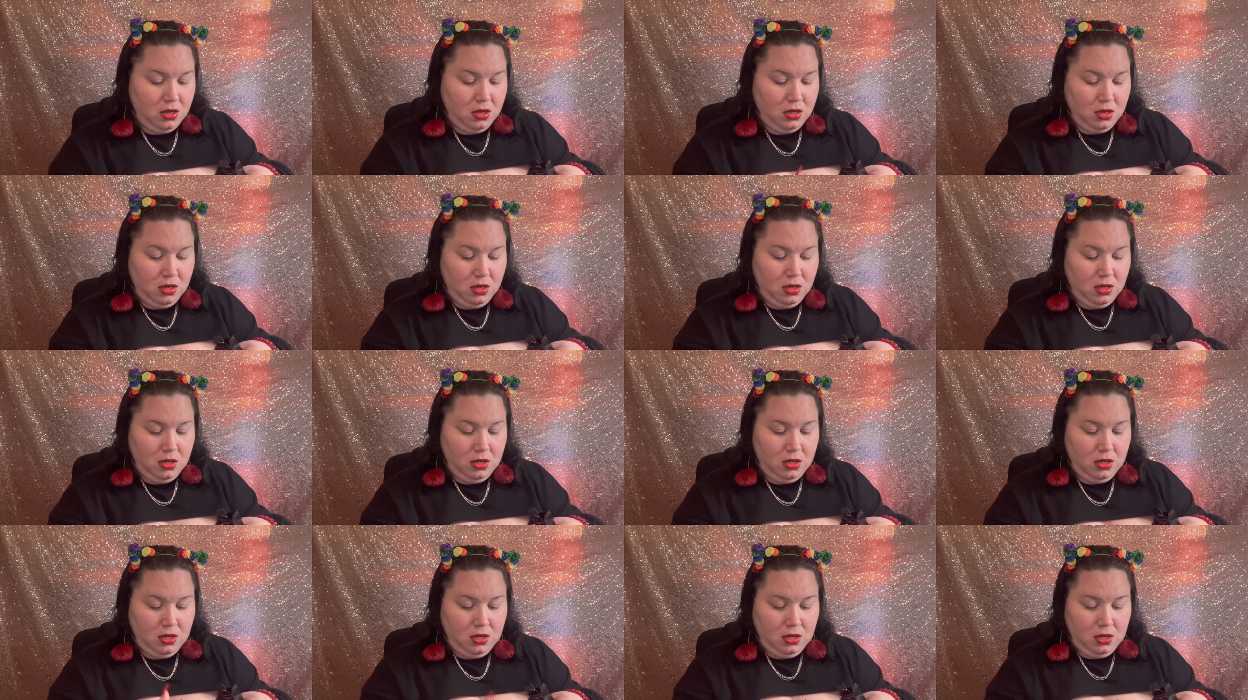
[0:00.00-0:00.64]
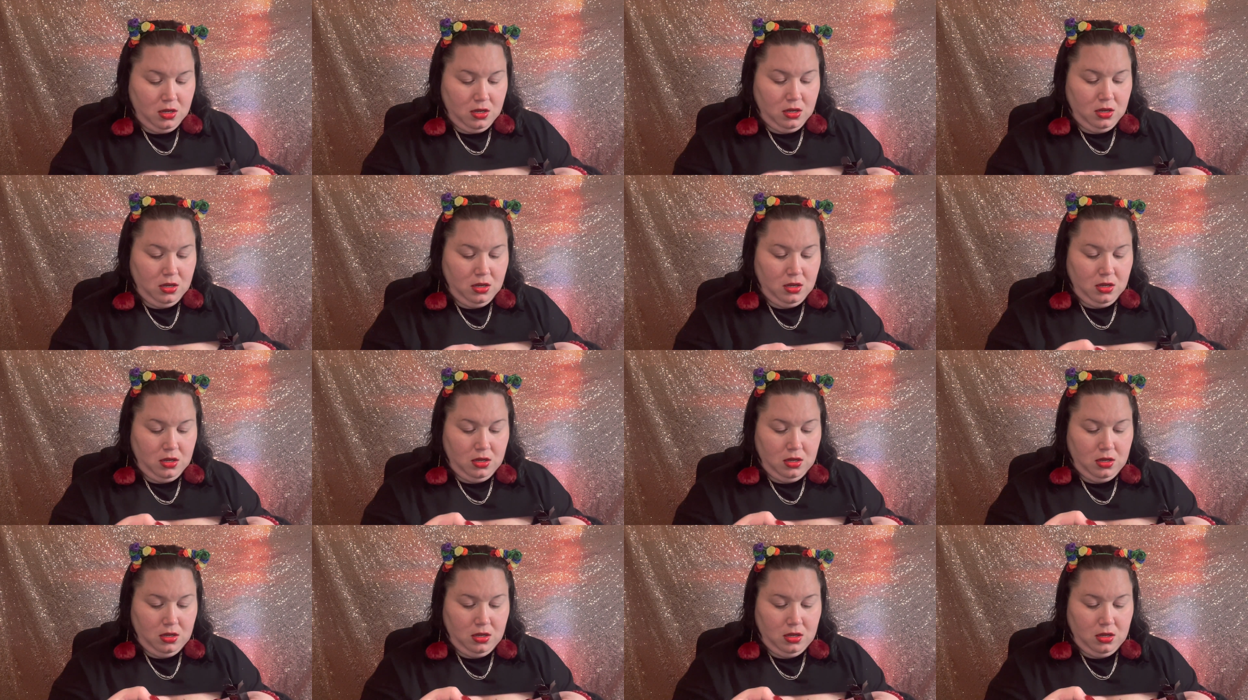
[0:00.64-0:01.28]

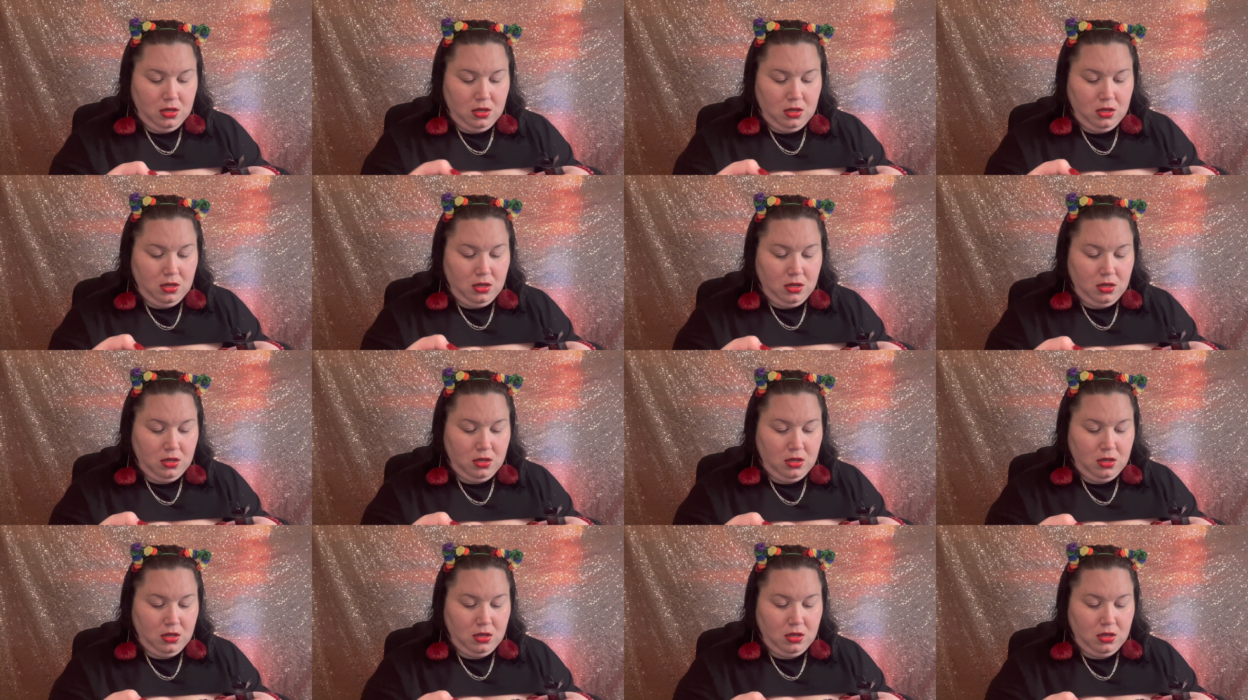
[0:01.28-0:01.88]
[no speech]